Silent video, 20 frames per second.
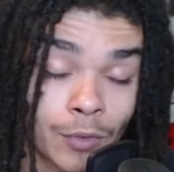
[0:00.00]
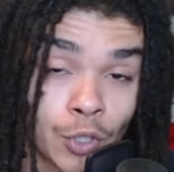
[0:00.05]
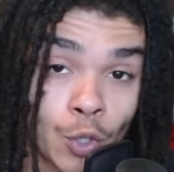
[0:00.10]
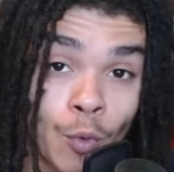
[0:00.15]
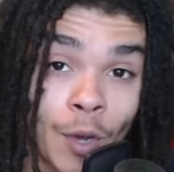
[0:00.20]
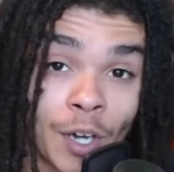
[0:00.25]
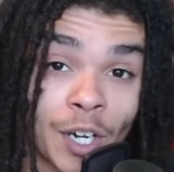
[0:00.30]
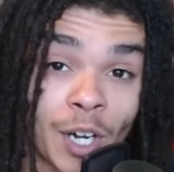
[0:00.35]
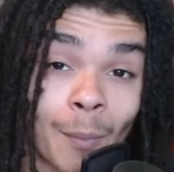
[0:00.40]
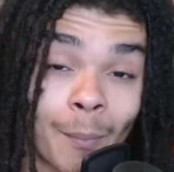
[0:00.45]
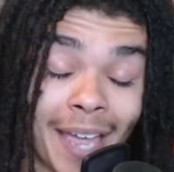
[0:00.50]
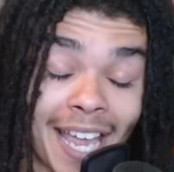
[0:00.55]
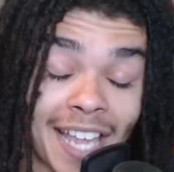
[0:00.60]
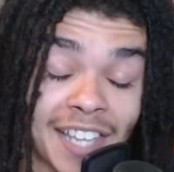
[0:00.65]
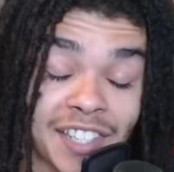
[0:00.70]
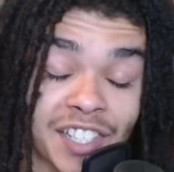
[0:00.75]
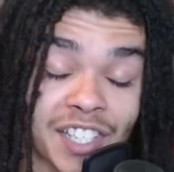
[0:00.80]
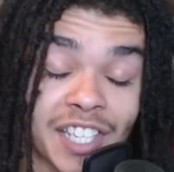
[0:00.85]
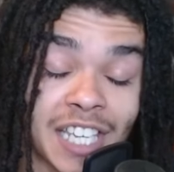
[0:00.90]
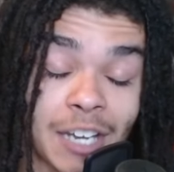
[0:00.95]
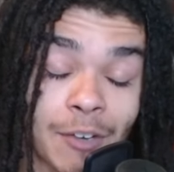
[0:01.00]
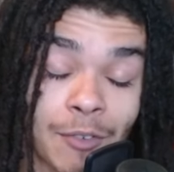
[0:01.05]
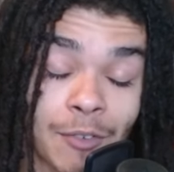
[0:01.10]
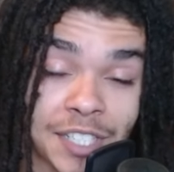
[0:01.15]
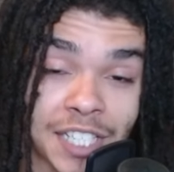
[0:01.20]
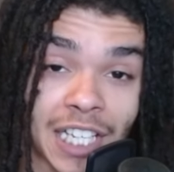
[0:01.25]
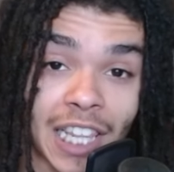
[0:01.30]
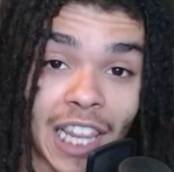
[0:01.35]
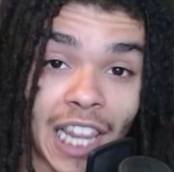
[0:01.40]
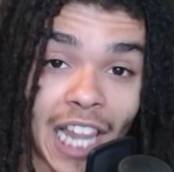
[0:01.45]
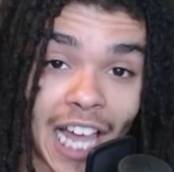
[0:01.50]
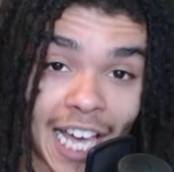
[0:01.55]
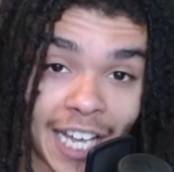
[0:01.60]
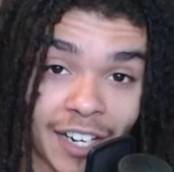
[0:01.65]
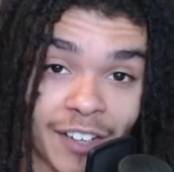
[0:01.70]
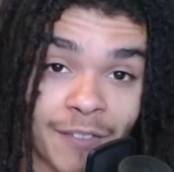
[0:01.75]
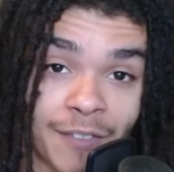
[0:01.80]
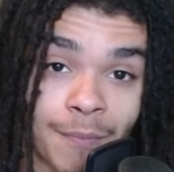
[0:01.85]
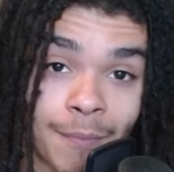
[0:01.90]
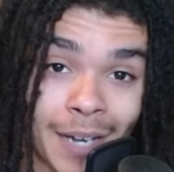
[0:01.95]
two hundred bands a year is a
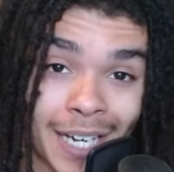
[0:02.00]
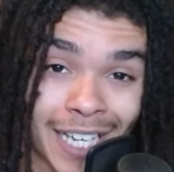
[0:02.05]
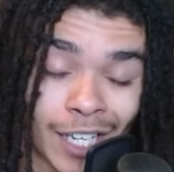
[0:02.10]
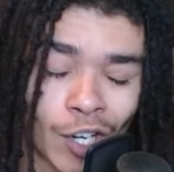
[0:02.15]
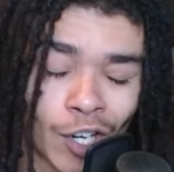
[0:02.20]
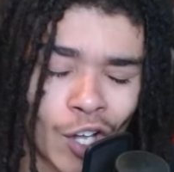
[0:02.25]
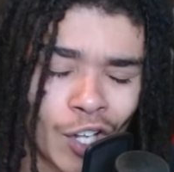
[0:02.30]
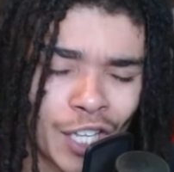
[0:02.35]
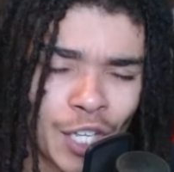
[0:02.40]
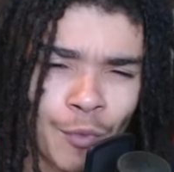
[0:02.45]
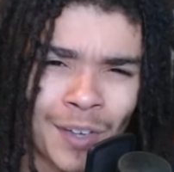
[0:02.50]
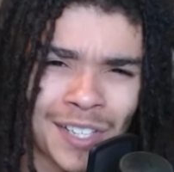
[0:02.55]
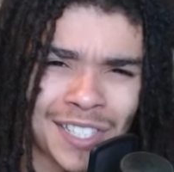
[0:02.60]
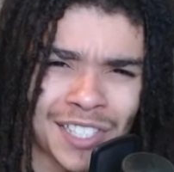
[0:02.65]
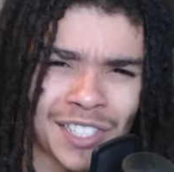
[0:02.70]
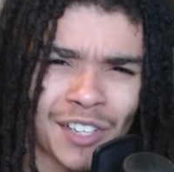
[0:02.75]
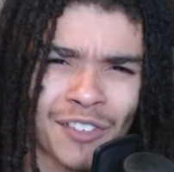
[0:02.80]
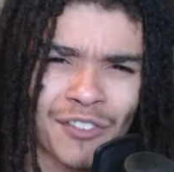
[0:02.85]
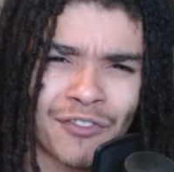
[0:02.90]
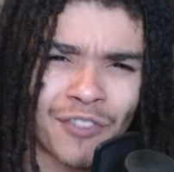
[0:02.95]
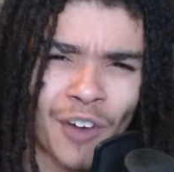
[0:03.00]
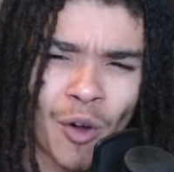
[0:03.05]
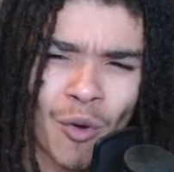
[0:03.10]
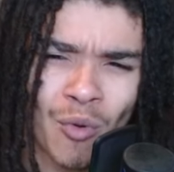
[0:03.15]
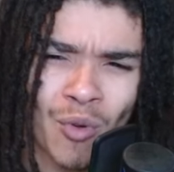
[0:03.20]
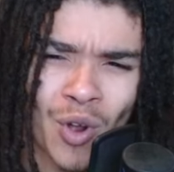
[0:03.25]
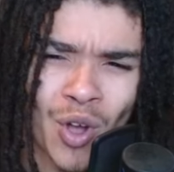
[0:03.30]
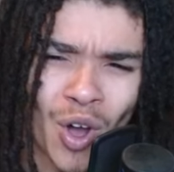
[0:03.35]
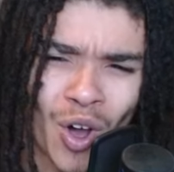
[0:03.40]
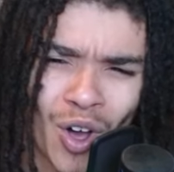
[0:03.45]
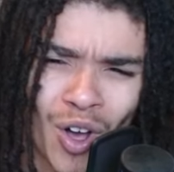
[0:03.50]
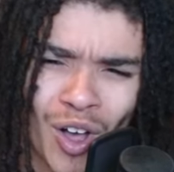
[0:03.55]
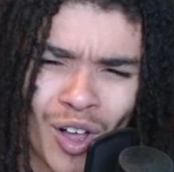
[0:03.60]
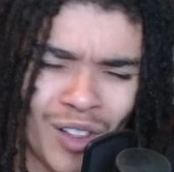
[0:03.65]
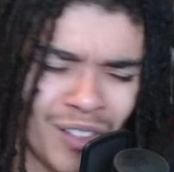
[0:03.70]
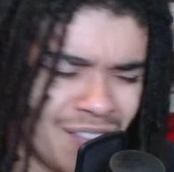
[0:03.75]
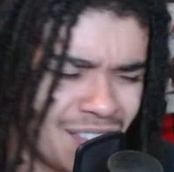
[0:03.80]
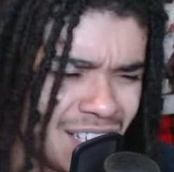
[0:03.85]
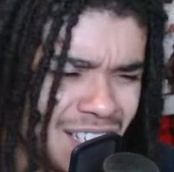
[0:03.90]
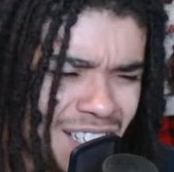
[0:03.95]
lot of money, and all he wants is a phone
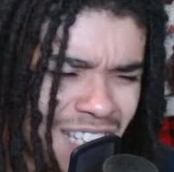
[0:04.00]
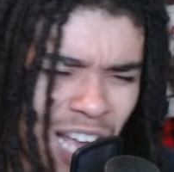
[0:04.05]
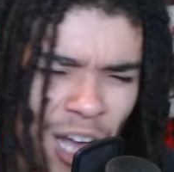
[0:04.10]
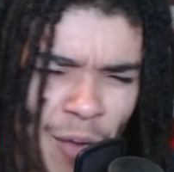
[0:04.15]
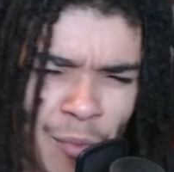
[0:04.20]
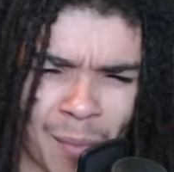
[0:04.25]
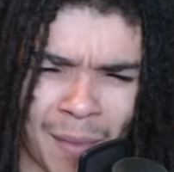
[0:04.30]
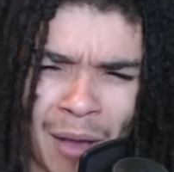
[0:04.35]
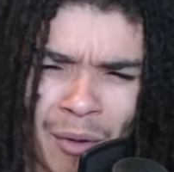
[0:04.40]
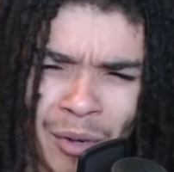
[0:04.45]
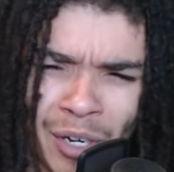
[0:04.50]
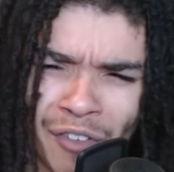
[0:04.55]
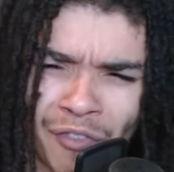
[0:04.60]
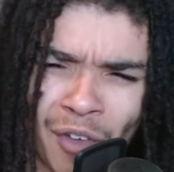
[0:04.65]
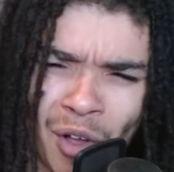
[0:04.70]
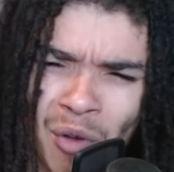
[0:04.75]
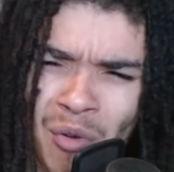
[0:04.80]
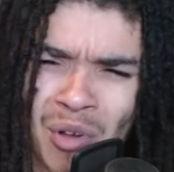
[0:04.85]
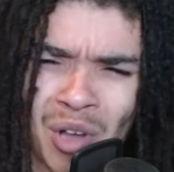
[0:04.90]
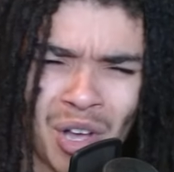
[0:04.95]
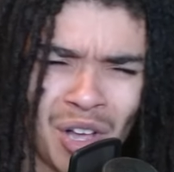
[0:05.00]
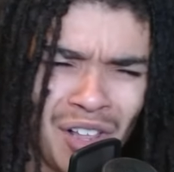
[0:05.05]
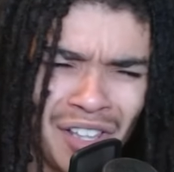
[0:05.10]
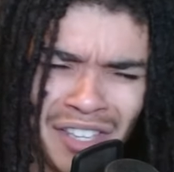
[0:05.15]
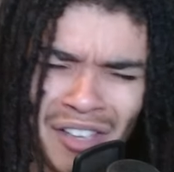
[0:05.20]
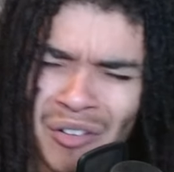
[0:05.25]
call. Just help him out with a phone call?